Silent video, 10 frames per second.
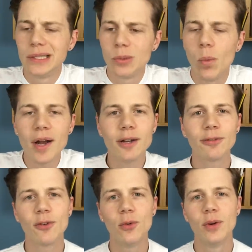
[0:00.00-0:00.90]

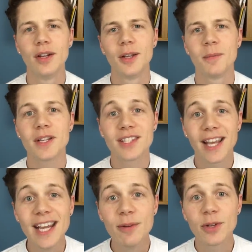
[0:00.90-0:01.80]
wonderful
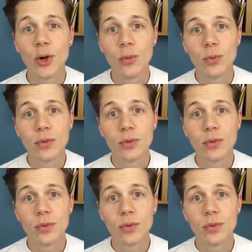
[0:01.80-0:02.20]
material.